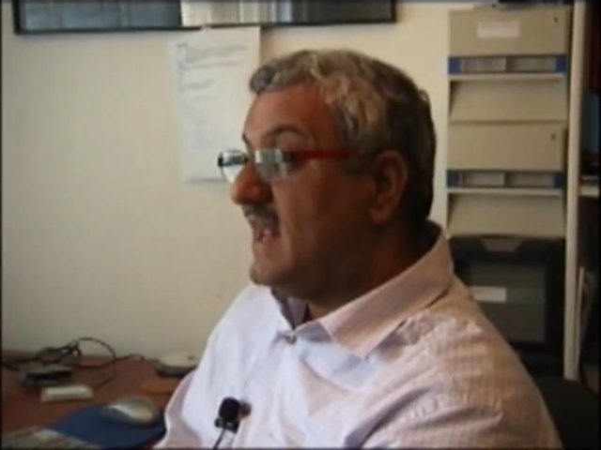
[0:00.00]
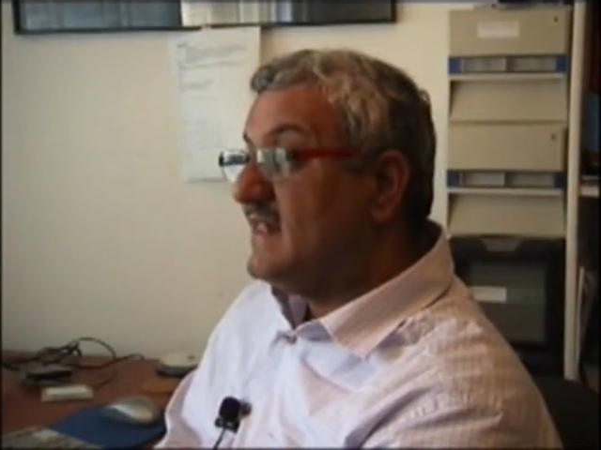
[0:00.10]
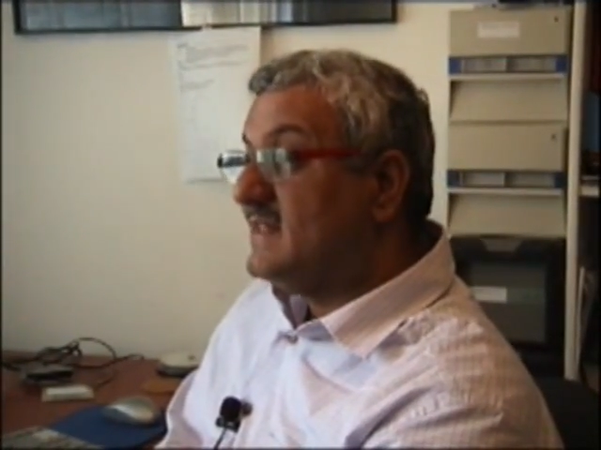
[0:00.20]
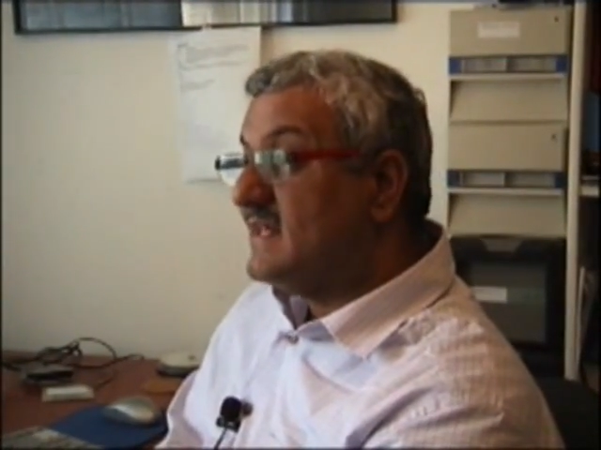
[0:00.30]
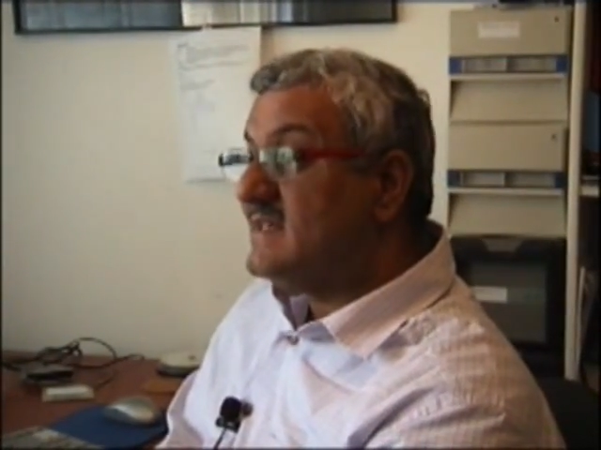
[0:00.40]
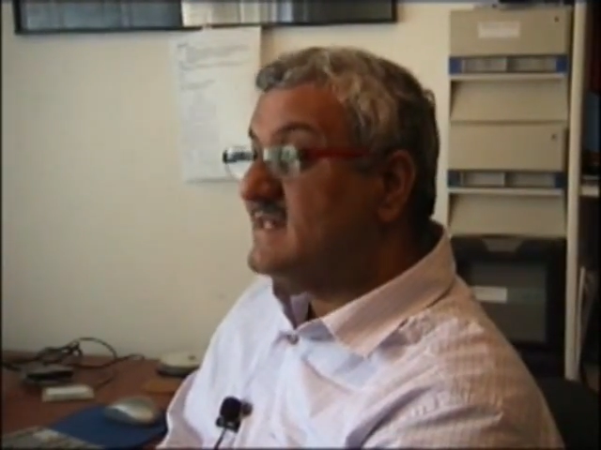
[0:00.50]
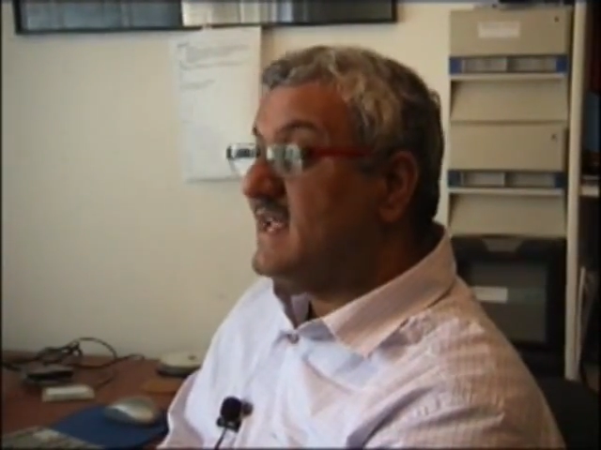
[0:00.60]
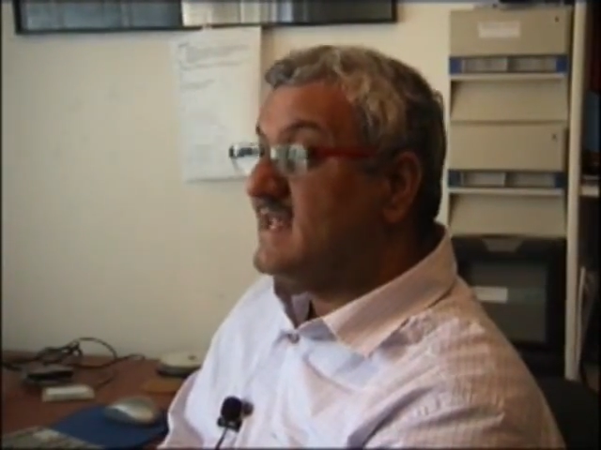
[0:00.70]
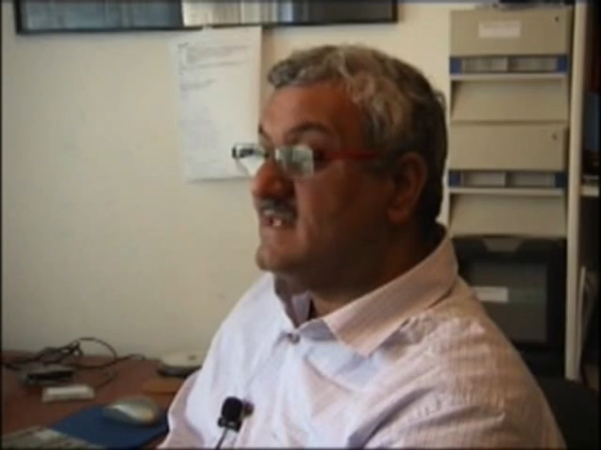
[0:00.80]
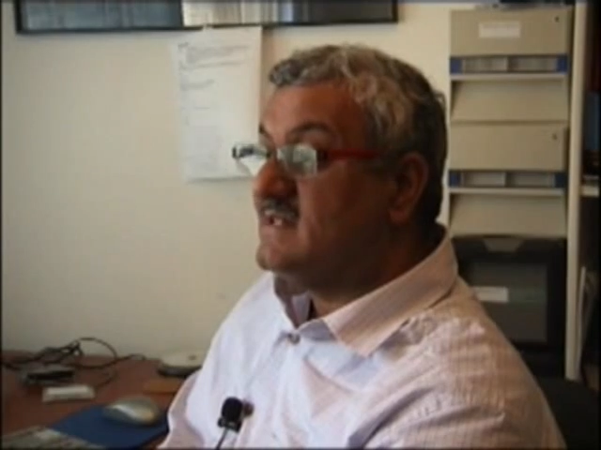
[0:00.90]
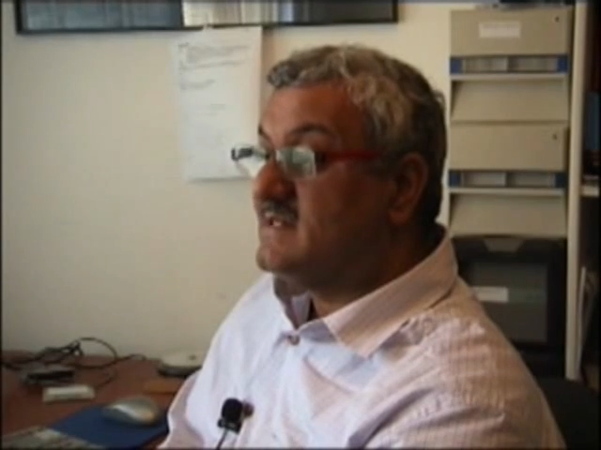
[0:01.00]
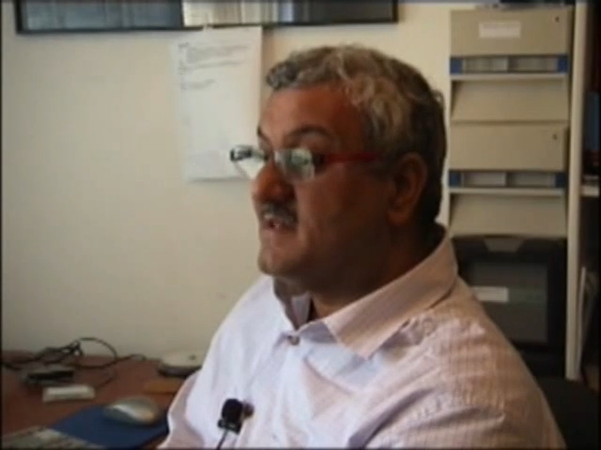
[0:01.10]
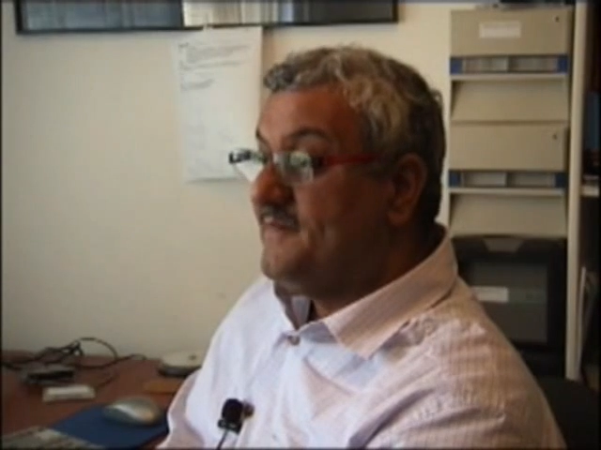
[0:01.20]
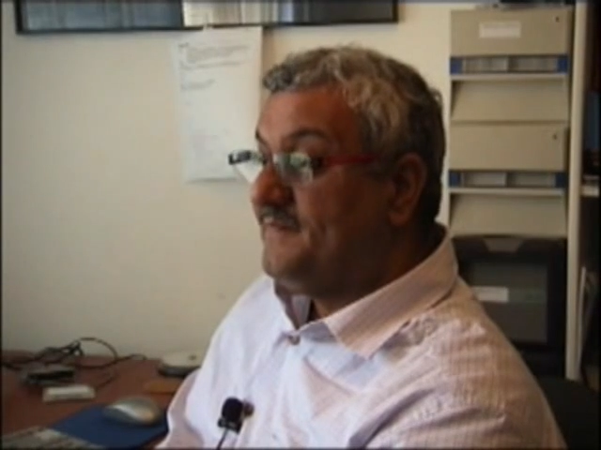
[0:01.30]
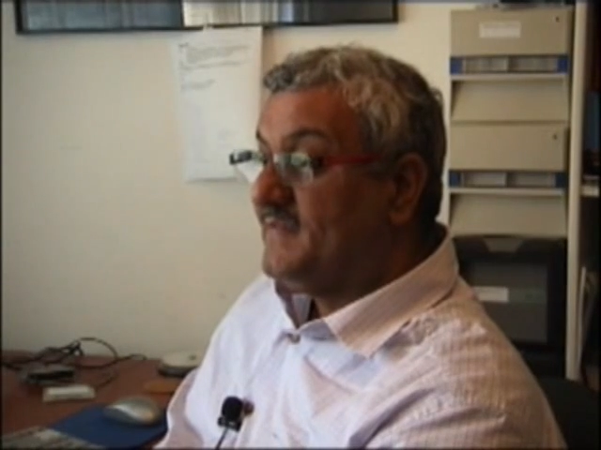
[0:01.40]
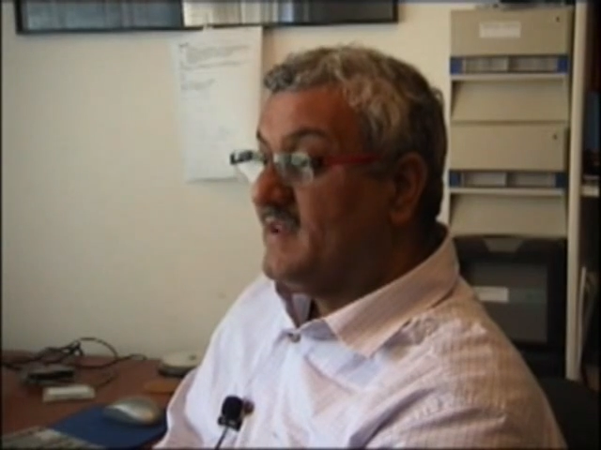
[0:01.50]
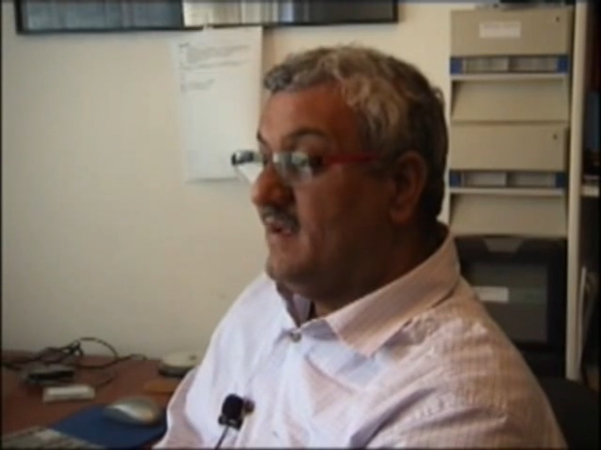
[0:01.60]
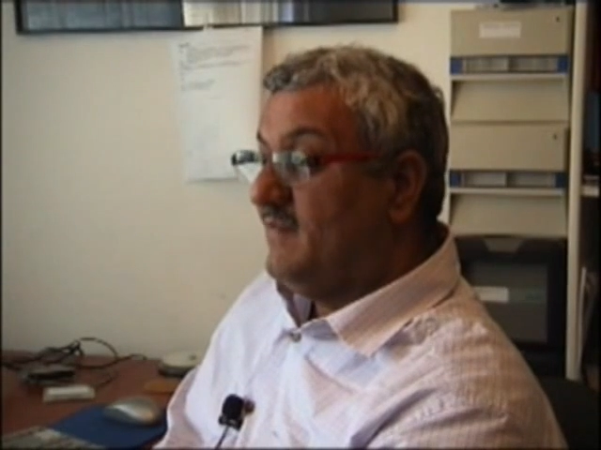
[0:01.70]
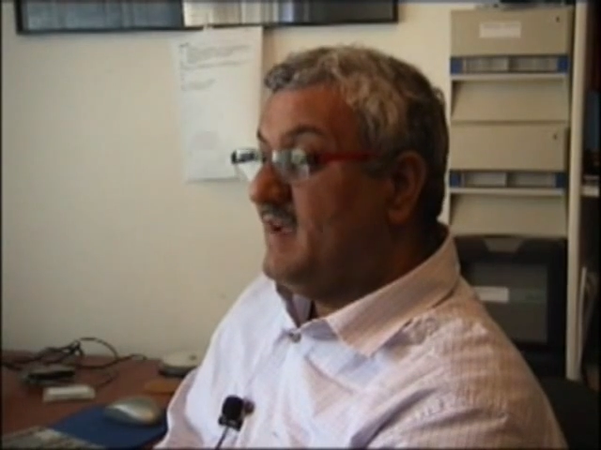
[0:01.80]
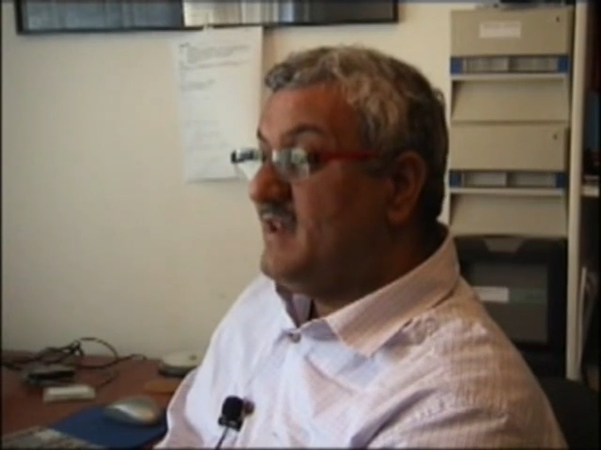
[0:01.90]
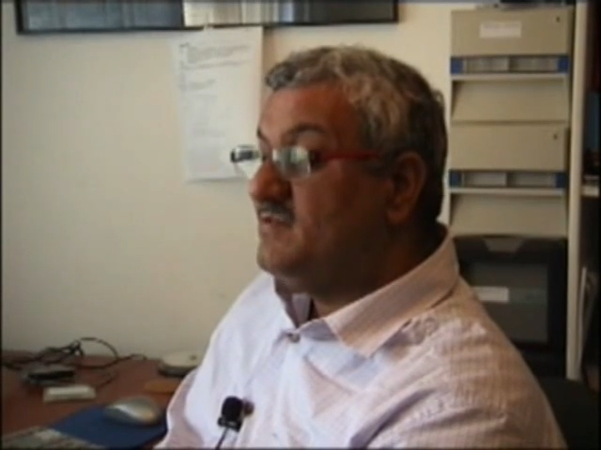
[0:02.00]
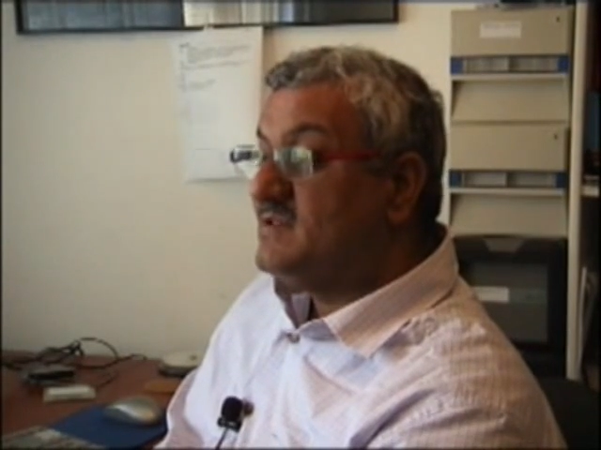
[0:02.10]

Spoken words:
and this stage is when